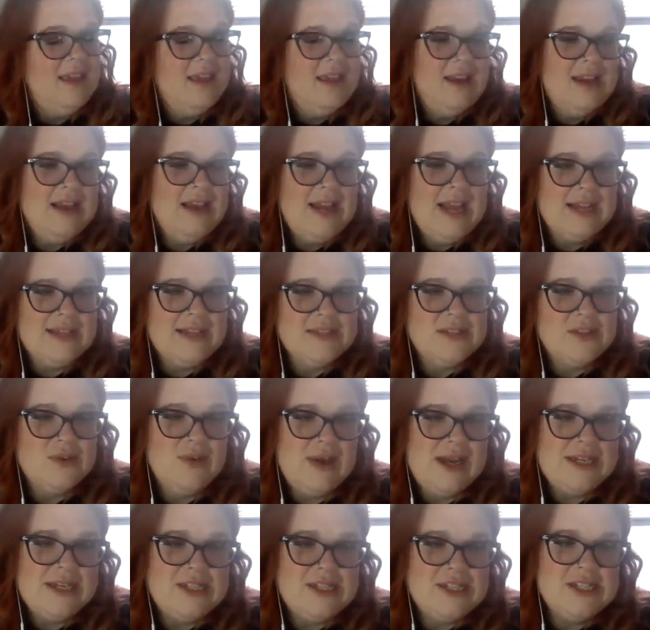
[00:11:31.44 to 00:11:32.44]
Next
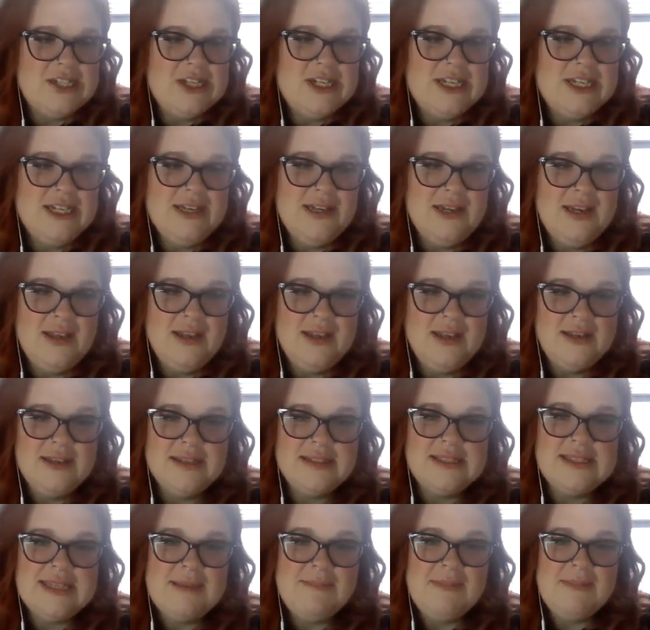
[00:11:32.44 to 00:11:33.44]
question.
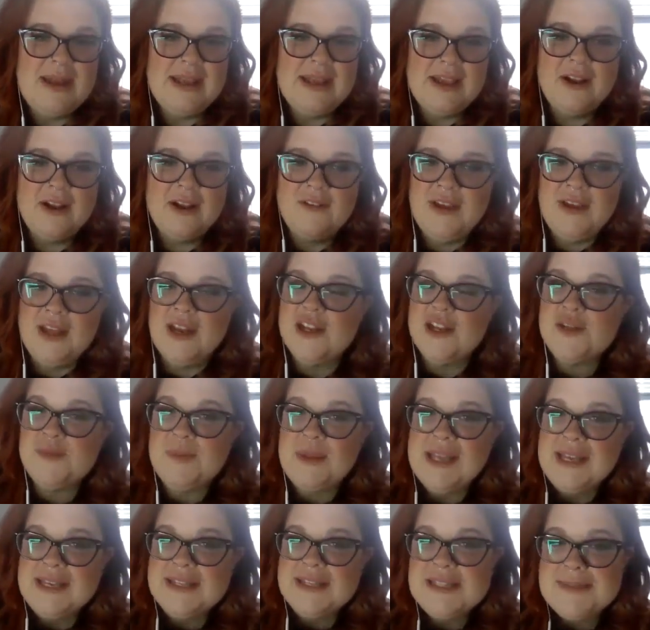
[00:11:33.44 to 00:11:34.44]
Some Medicare Advantage
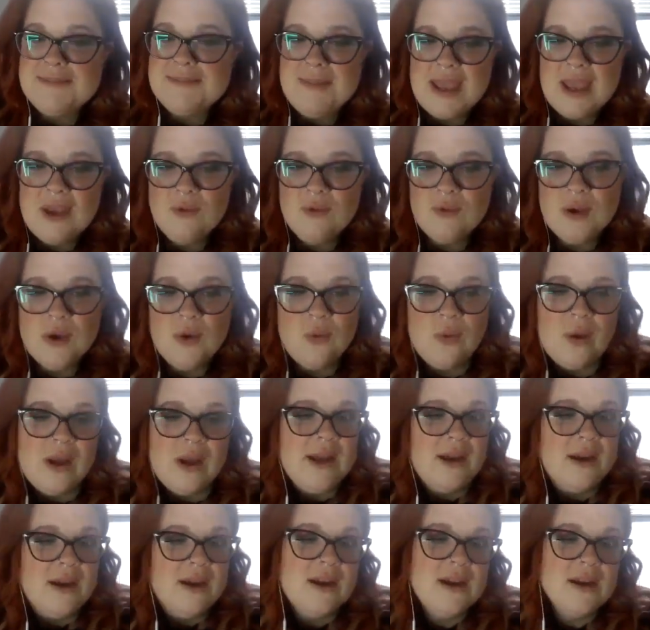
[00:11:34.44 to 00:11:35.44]
plans may
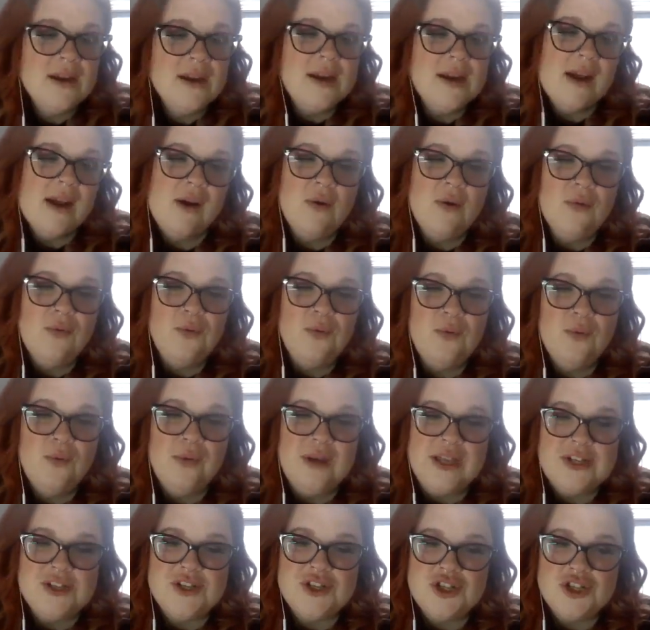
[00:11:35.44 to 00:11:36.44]
require
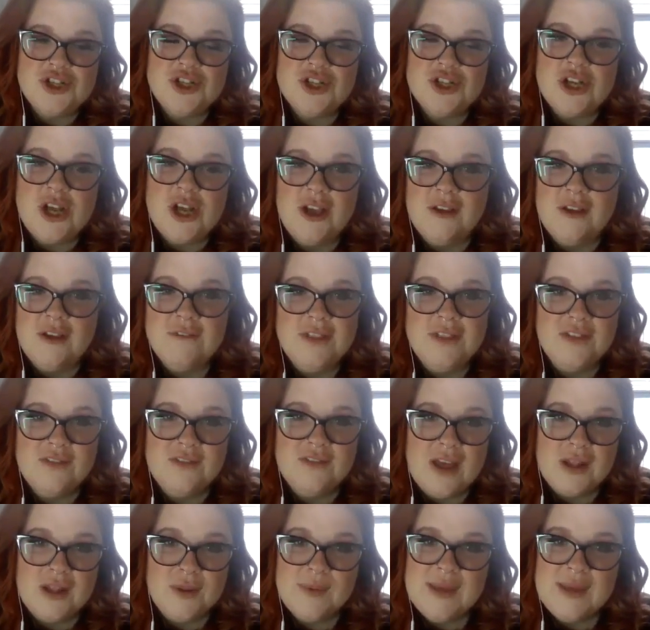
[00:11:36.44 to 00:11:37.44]
which of the
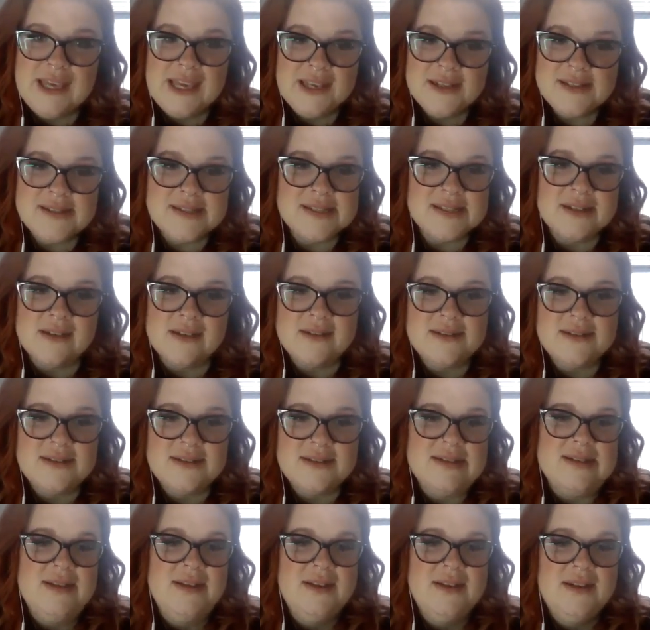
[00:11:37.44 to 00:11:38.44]
following
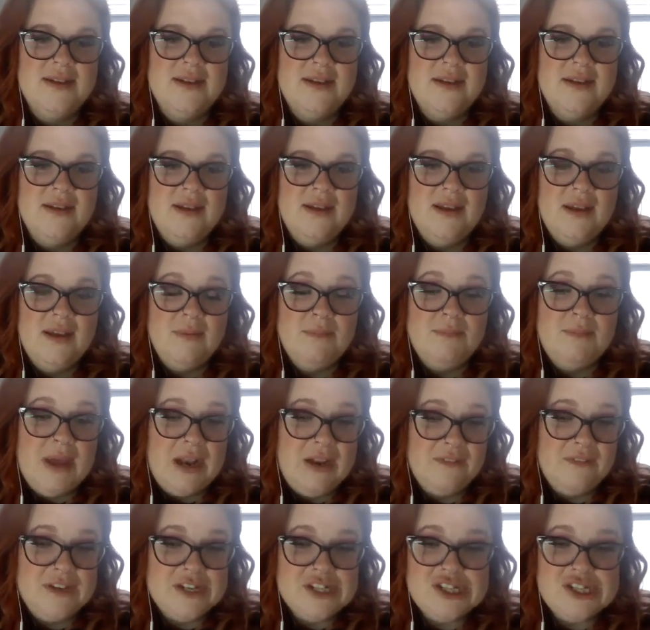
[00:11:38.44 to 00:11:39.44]
answers?
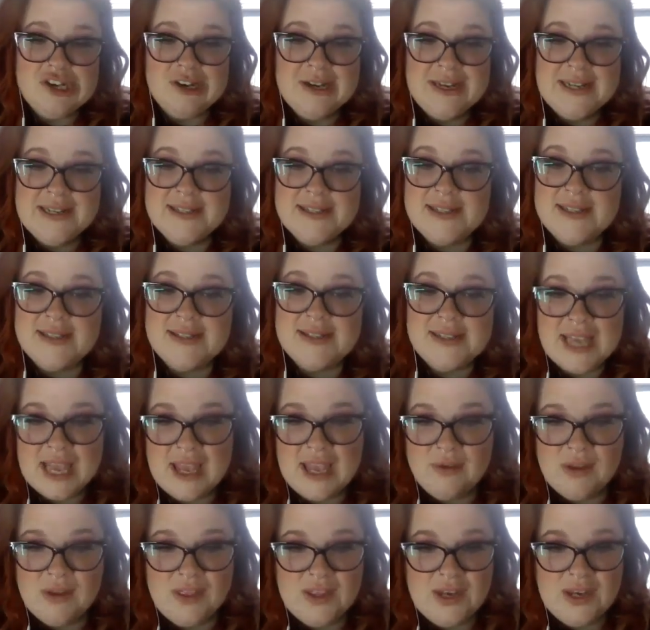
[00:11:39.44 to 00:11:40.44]
Beneficiaries to
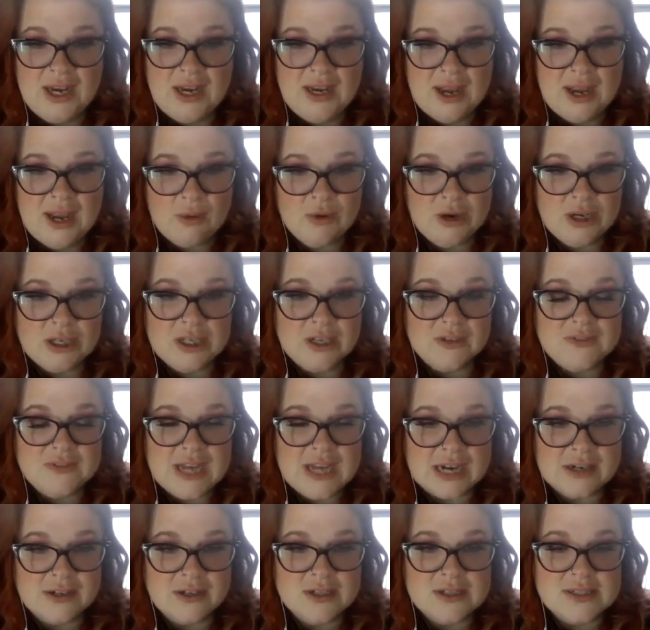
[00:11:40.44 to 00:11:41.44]
stay within a network of
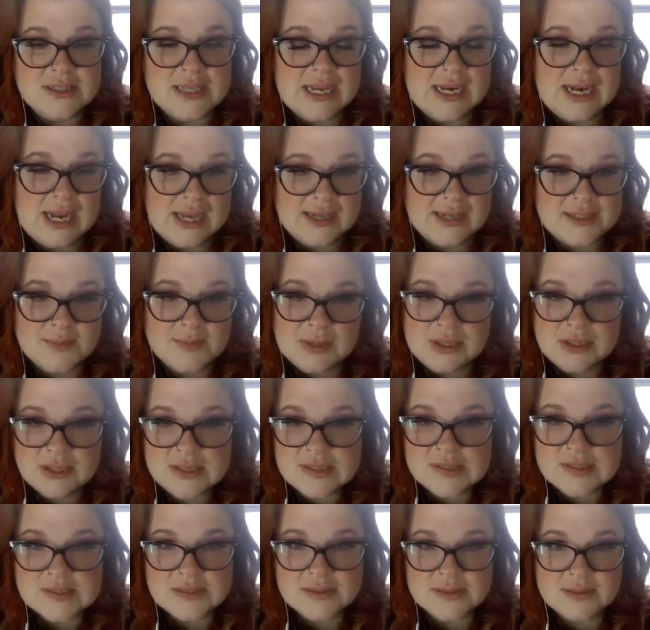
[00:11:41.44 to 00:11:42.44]
doctors and
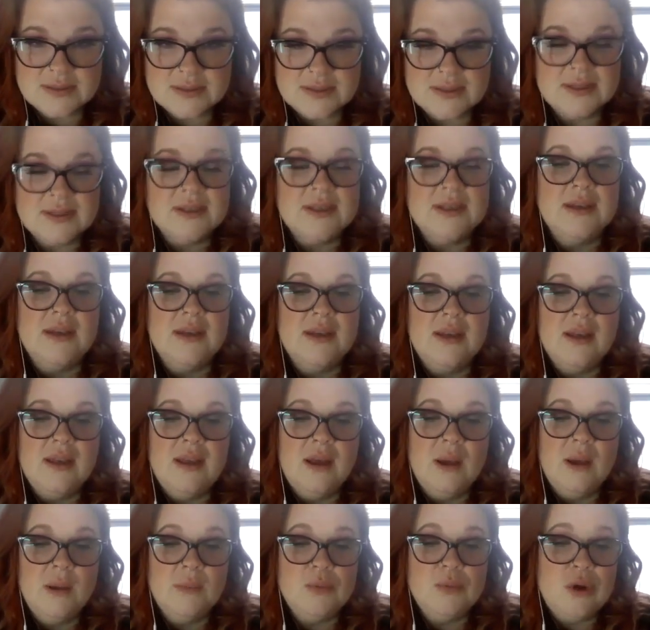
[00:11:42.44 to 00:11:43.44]
hospitals.
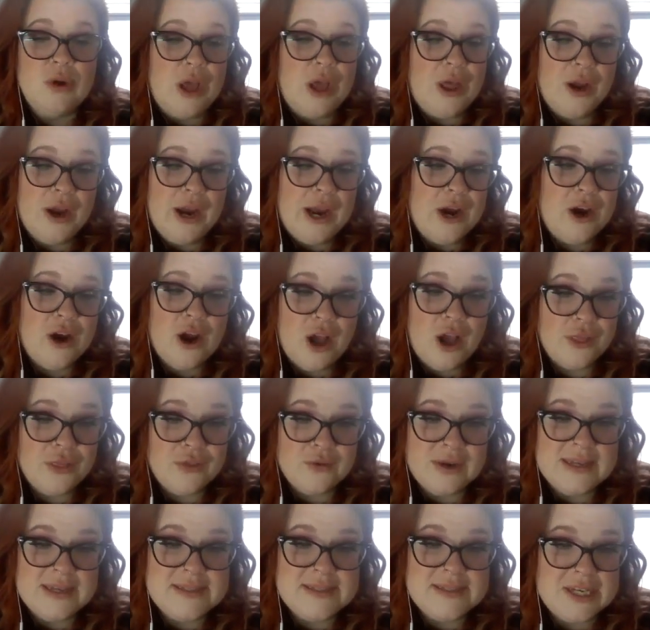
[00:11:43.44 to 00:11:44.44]
Prior
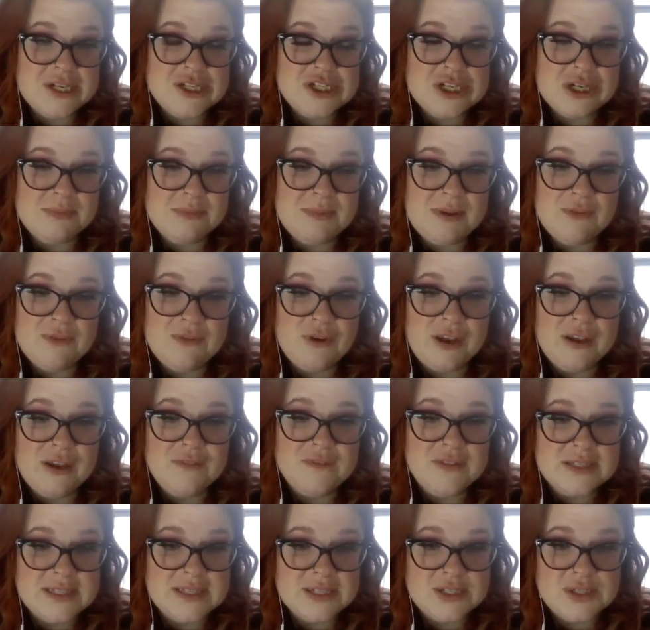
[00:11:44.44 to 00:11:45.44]
authorization before a
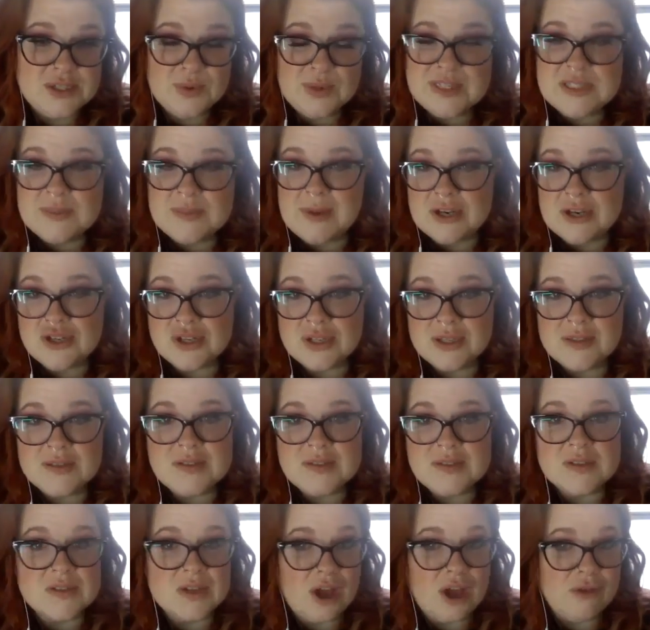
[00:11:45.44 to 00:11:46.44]
visit to a
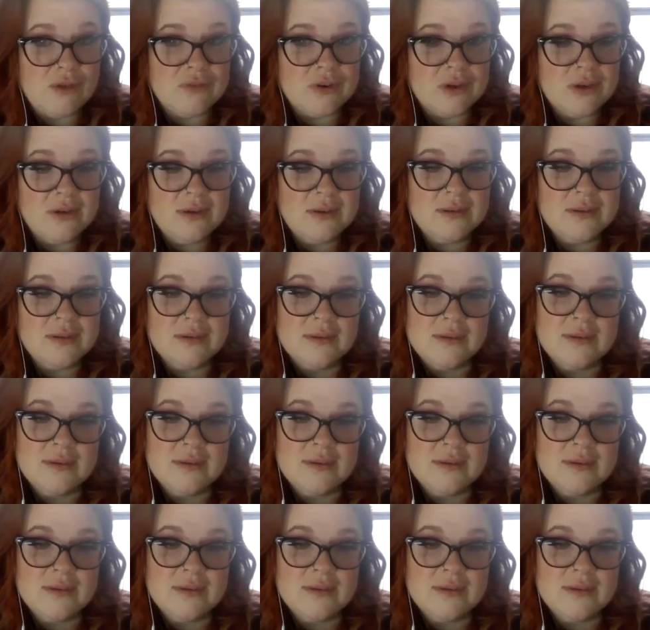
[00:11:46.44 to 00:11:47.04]
specialist is covered.